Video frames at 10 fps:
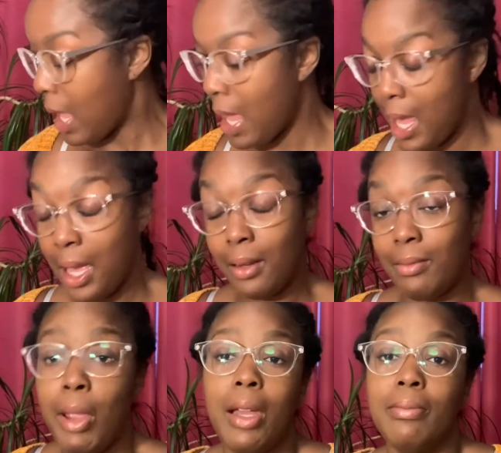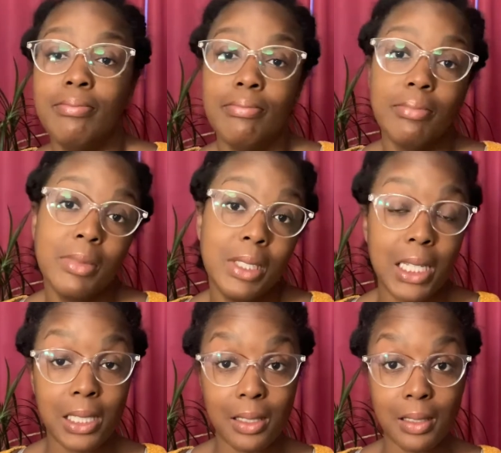And yeah,
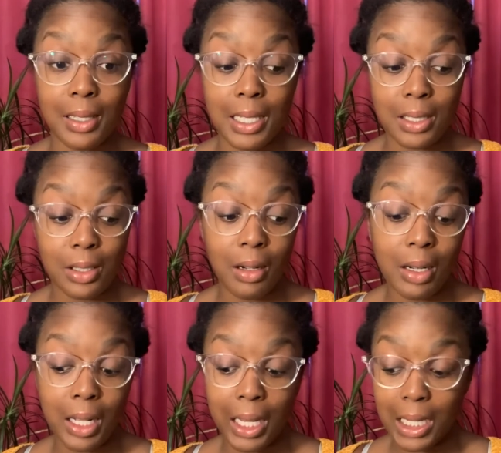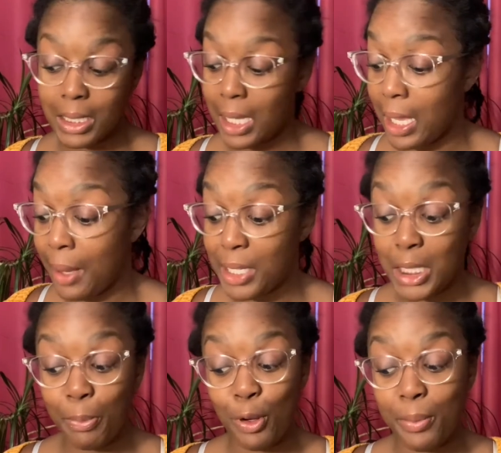let's get started. Like I said, I'm
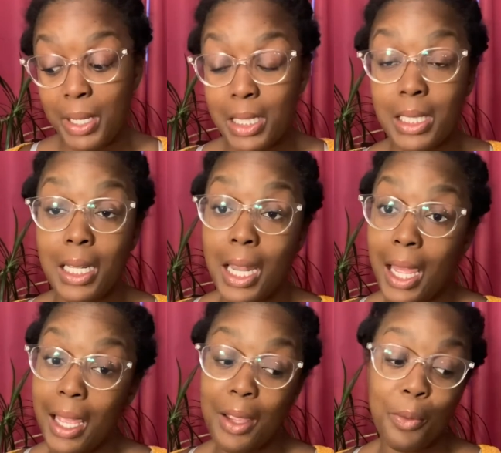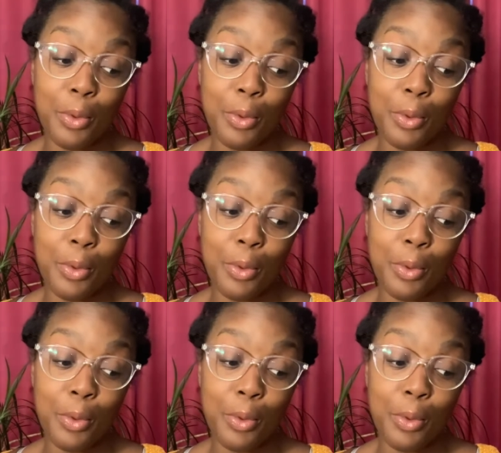experimenting today.